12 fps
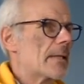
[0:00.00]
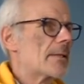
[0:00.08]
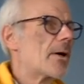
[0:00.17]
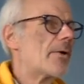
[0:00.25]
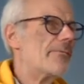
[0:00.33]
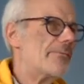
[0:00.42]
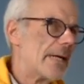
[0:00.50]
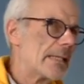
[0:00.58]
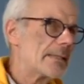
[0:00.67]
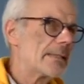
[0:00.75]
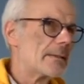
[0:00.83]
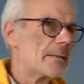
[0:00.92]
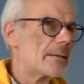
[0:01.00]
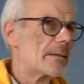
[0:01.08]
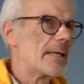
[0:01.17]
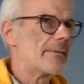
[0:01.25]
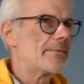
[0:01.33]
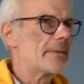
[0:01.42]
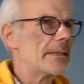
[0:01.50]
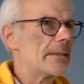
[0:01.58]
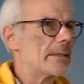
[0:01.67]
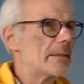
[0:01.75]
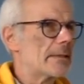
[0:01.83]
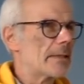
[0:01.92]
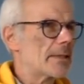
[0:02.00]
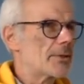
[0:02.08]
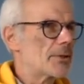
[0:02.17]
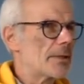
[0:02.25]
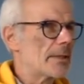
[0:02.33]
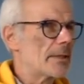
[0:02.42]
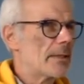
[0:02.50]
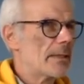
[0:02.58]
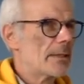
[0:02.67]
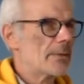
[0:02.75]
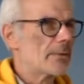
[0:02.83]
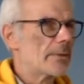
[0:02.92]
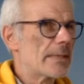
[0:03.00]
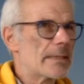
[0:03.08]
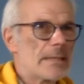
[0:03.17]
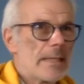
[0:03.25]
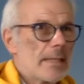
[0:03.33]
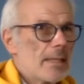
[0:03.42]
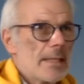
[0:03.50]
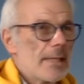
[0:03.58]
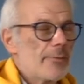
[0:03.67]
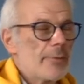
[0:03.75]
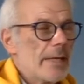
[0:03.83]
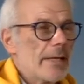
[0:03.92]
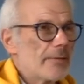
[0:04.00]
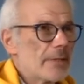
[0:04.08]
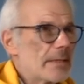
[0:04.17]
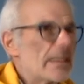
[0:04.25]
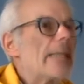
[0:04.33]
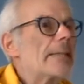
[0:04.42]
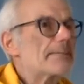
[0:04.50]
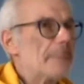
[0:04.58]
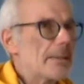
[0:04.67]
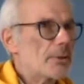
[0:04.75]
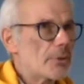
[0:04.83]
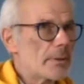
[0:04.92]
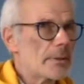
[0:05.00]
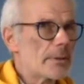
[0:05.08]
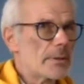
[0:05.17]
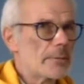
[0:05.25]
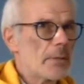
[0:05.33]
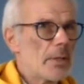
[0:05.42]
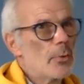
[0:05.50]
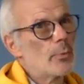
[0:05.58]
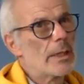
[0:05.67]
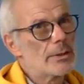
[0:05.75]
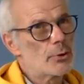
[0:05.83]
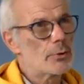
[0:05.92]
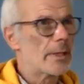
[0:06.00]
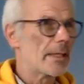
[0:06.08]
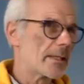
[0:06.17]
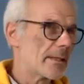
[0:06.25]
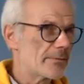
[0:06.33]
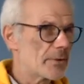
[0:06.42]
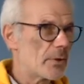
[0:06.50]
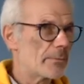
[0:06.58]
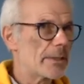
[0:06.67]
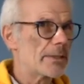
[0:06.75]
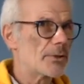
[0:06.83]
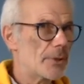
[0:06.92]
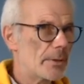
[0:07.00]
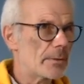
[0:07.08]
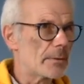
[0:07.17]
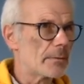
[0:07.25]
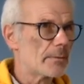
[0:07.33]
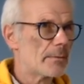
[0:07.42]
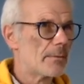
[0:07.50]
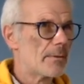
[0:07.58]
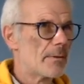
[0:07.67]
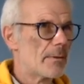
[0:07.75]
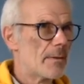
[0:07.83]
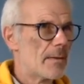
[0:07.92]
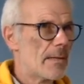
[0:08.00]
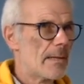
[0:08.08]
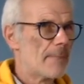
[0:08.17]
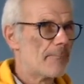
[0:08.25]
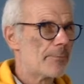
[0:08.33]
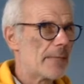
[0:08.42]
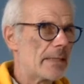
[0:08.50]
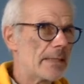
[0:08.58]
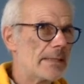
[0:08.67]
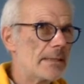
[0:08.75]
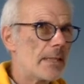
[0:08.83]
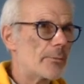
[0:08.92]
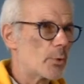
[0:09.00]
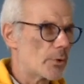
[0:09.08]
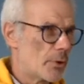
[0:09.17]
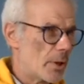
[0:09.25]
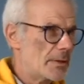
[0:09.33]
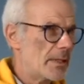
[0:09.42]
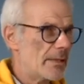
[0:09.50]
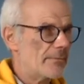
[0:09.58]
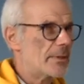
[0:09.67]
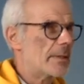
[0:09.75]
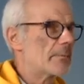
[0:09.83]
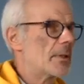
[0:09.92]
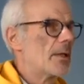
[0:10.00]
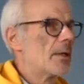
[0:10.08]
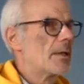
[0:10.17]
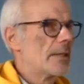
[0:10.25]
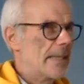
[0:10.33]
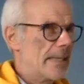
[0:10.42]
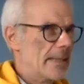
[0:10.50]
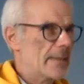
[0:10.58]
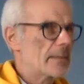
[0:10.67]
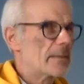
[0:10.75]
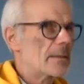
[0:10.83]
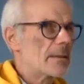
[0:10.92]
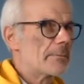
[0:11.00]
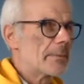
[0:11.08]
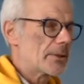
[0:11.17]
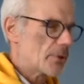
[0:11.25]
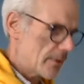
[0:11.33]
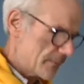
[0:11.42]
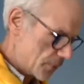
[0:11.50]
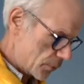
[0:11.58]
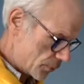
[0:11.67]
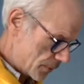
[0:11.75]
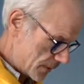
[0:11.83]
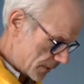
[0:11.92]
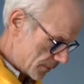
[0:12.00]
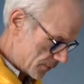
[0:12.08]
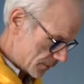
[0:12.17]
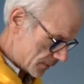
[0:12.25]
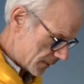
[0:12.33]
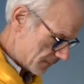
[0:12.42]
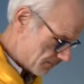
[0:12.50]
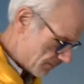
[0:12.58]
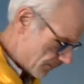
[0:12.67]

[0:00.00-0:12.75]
Now, very roughly, in a nutshell, you can say, if we have a state pension system, why should I have so many children? At least I would not have them as a measure of social security.